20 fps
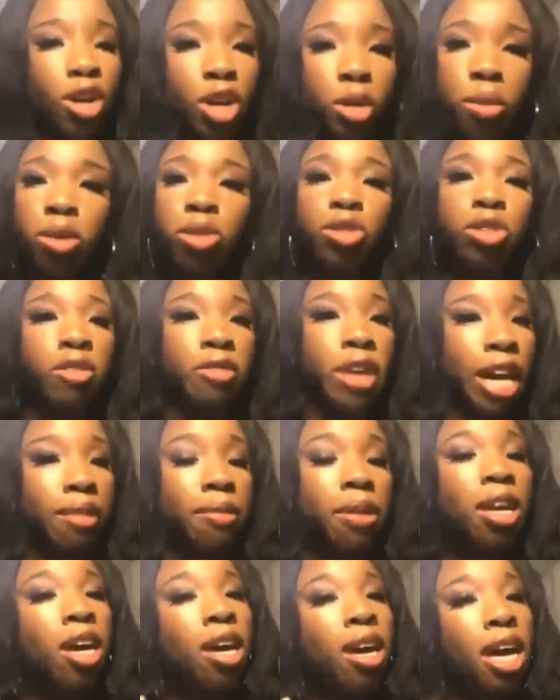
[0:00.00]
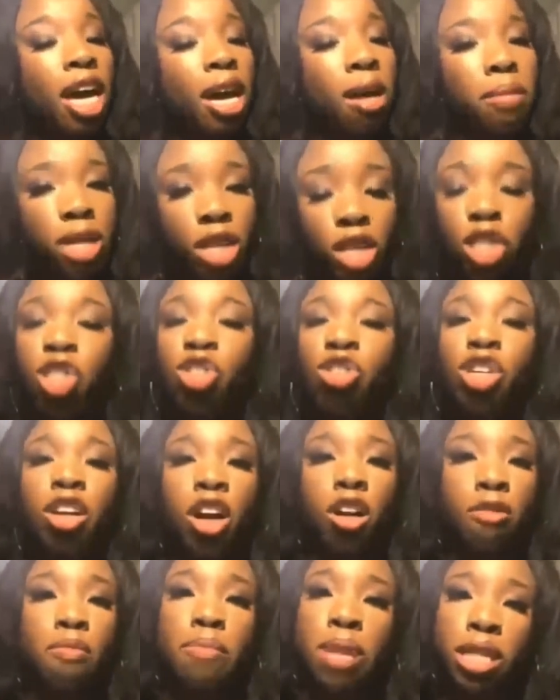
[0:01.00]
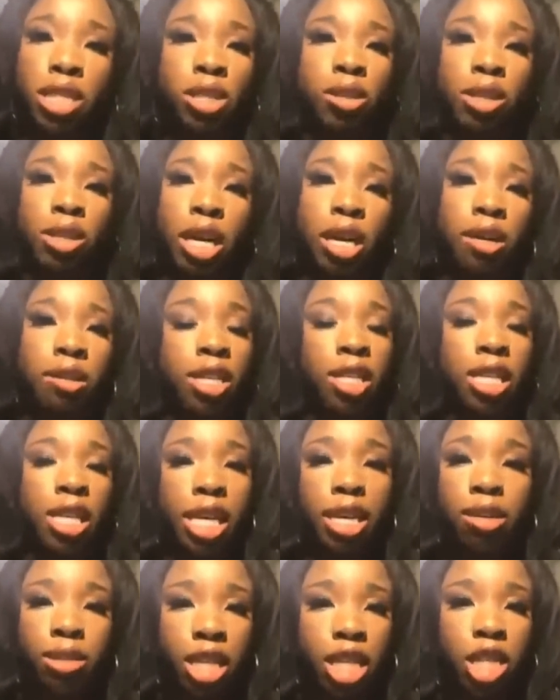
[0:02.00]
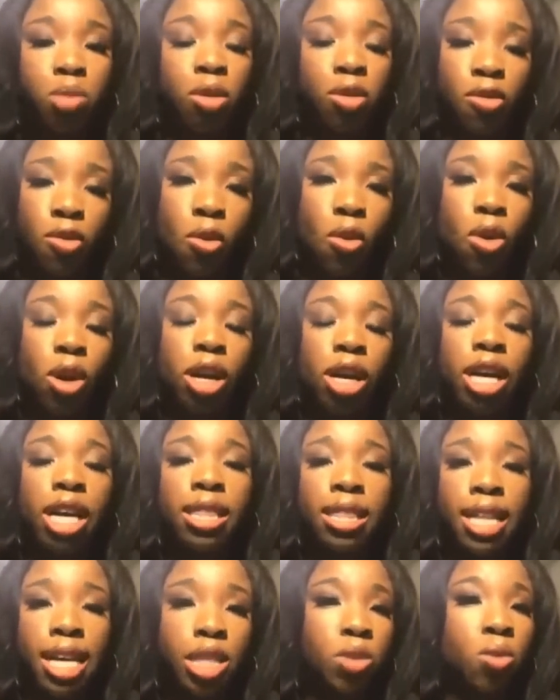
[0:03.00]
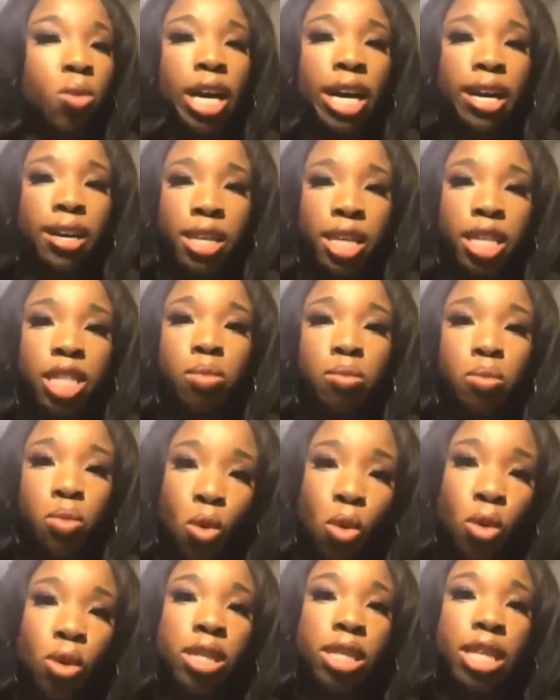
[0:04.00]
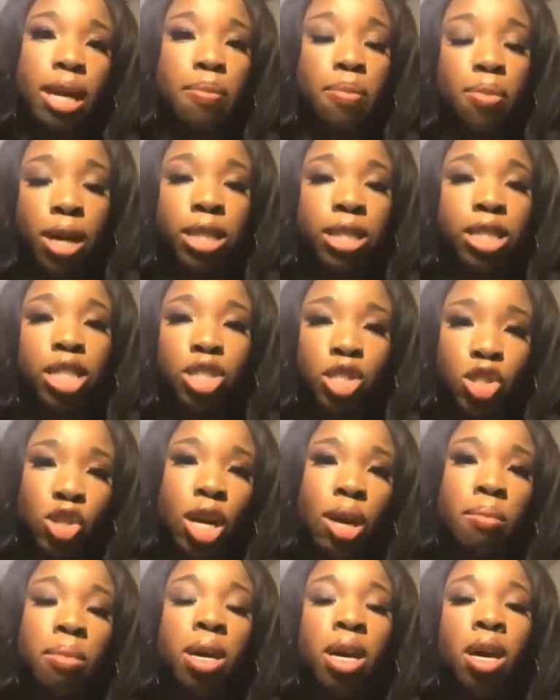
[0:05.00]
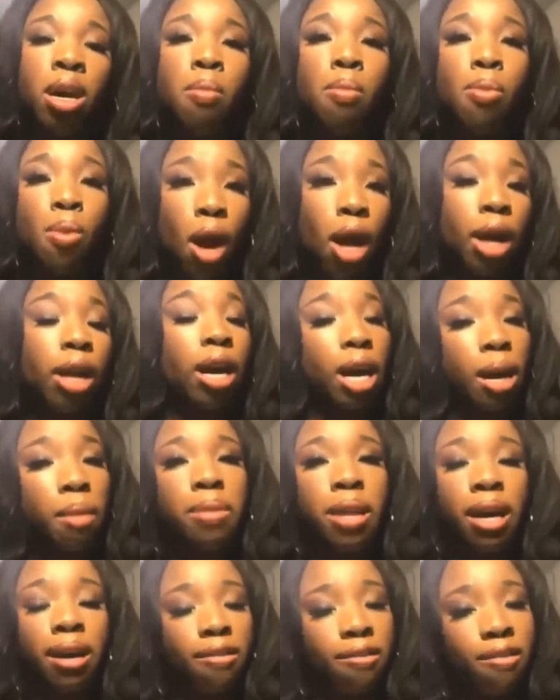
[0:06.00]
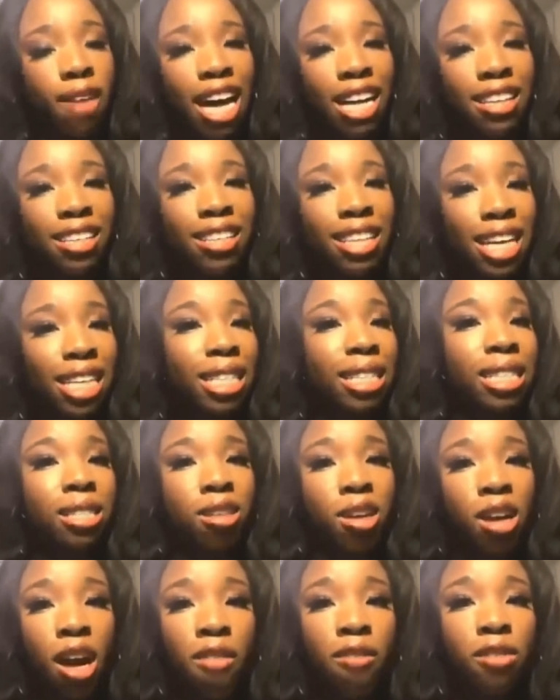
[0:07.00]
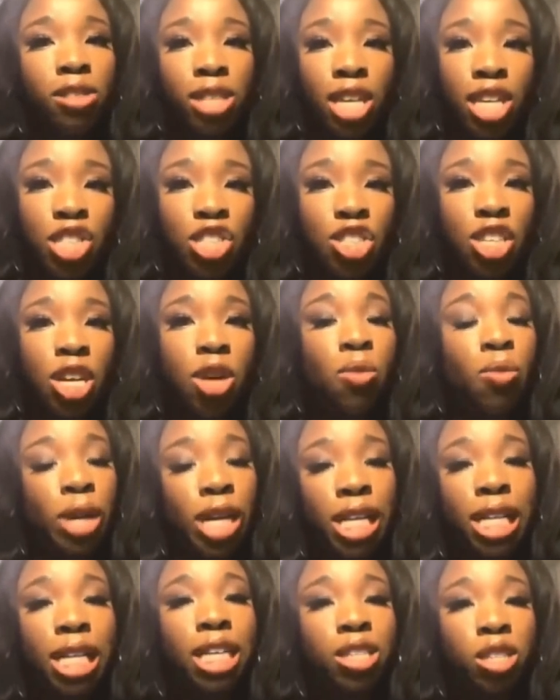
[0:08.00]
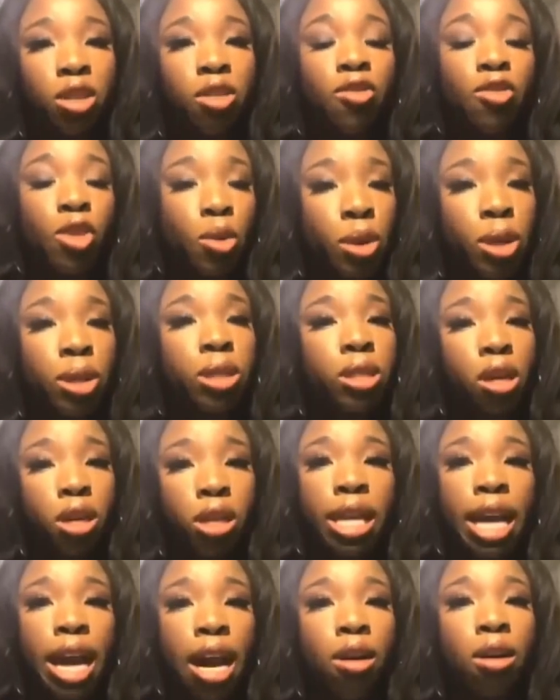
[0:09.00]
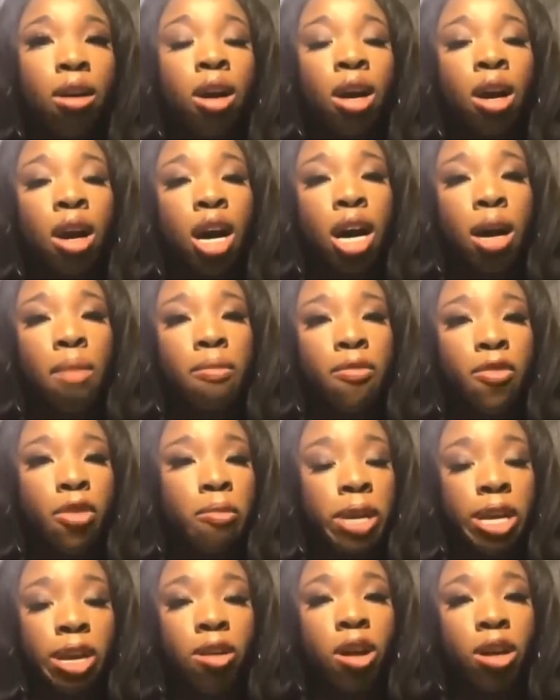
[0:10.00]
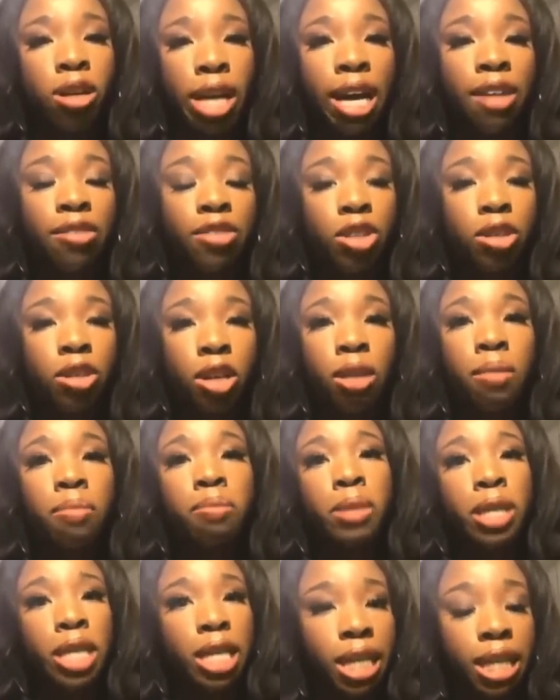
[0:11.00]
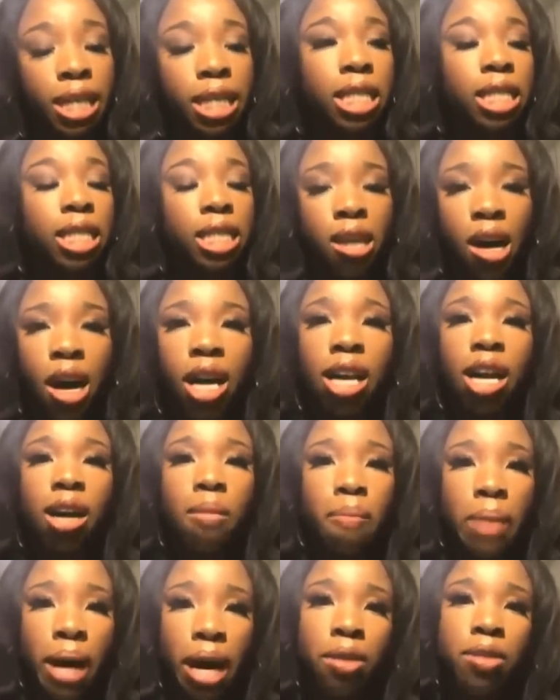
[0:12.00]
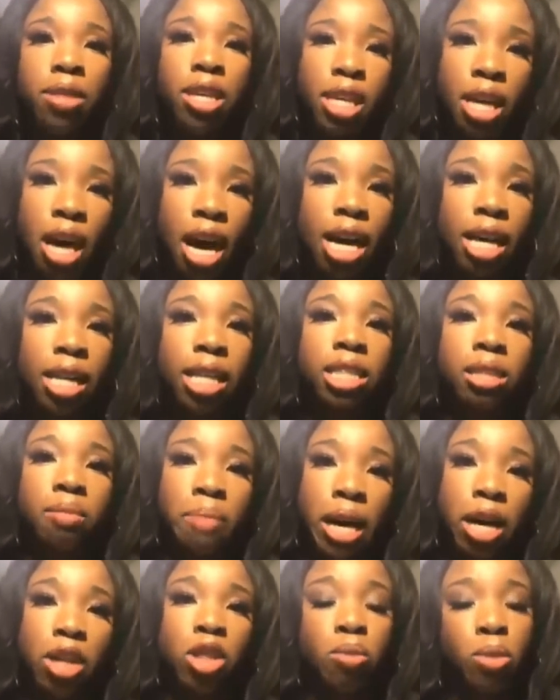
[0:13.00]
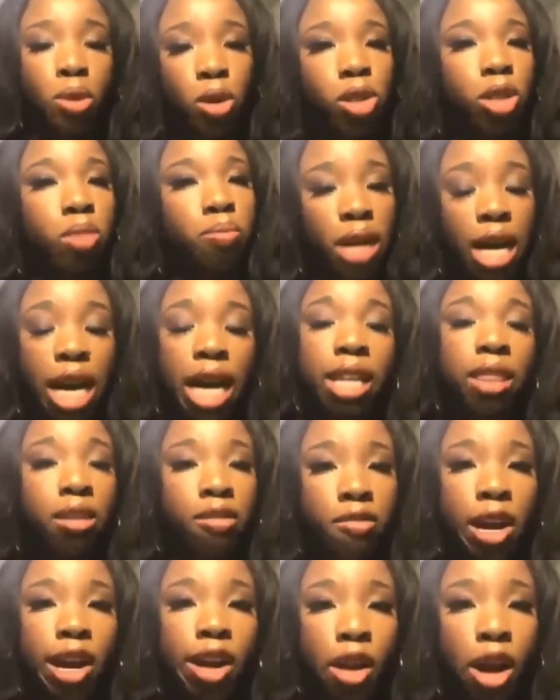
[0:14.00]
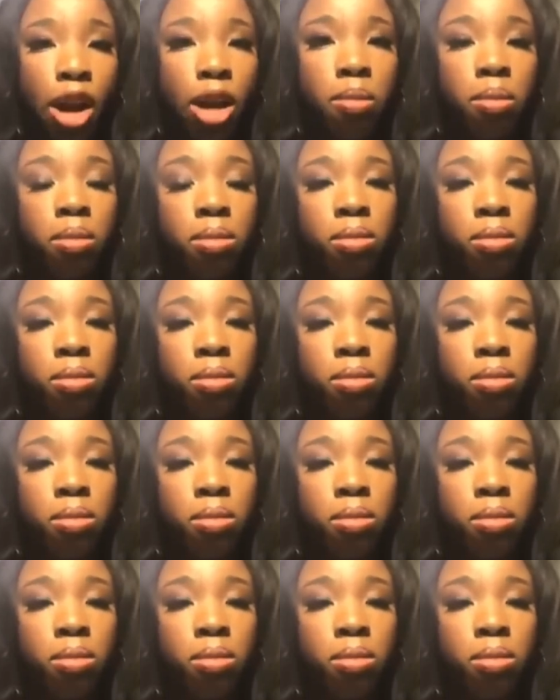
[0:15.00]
are criminals who have had history of mental health and illness before. And that's why I think it's important that President Trump brought up that fact that is the conversation that we need to focus on now from here on after, because it's not about the gun, it's about the person behind the firearm.